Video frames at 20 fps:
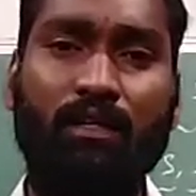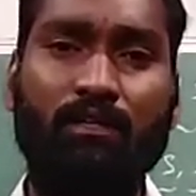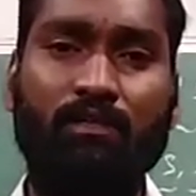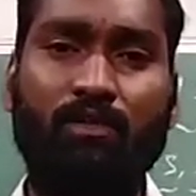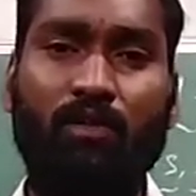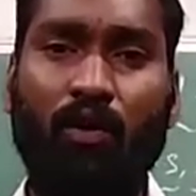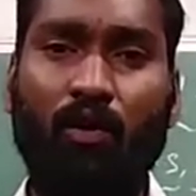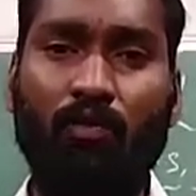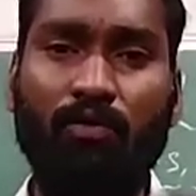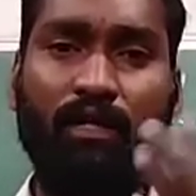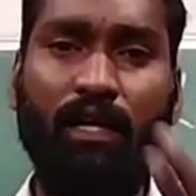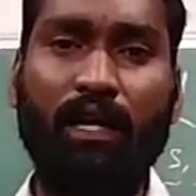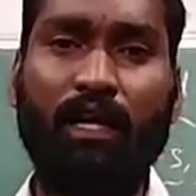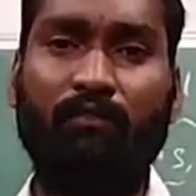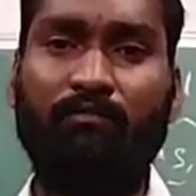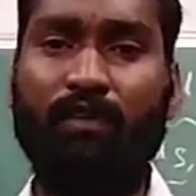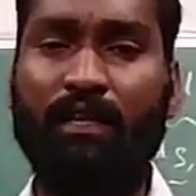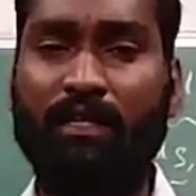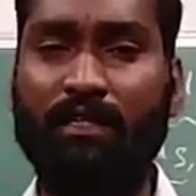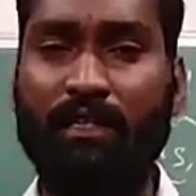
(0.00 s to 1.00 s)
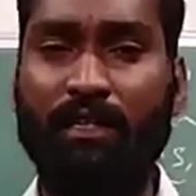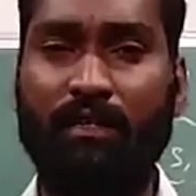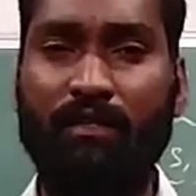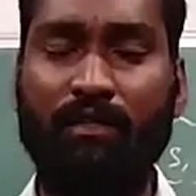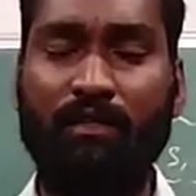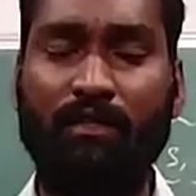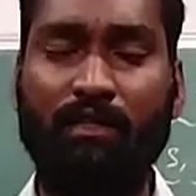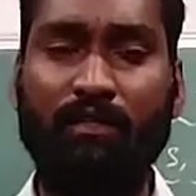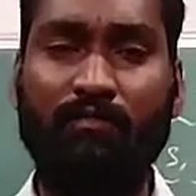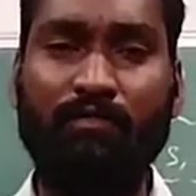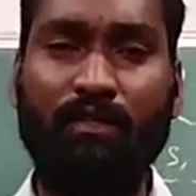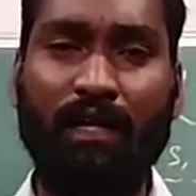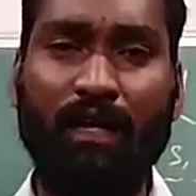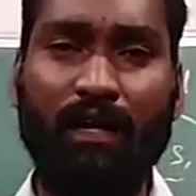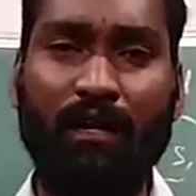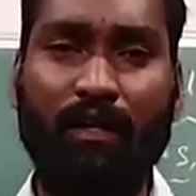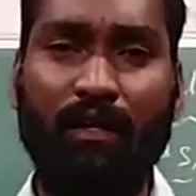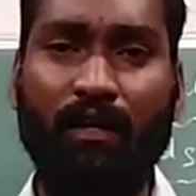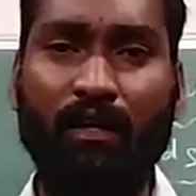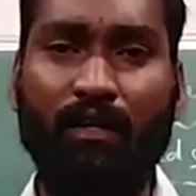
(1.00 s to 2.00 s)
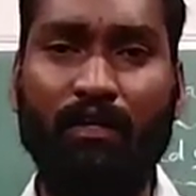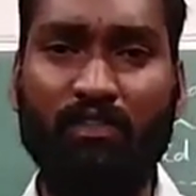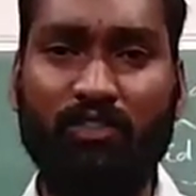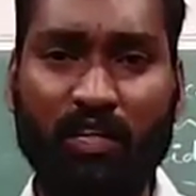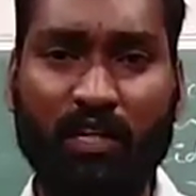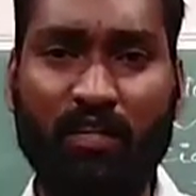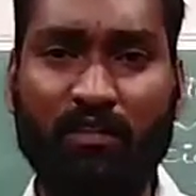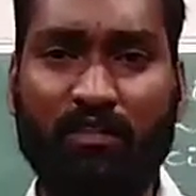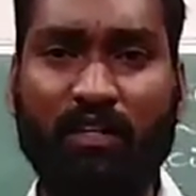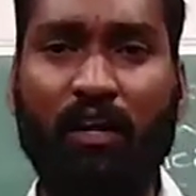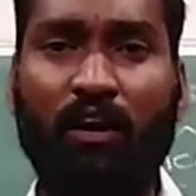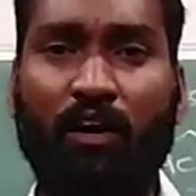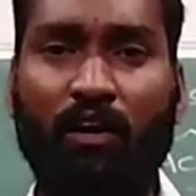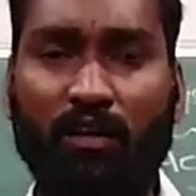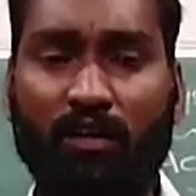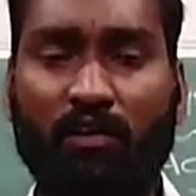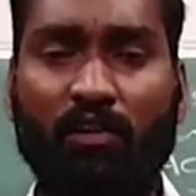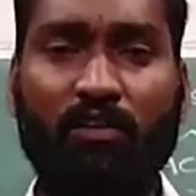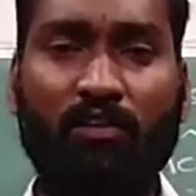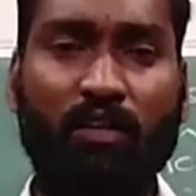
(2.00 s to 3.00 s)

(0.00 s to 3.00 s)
So how they are affected, if they are change the order or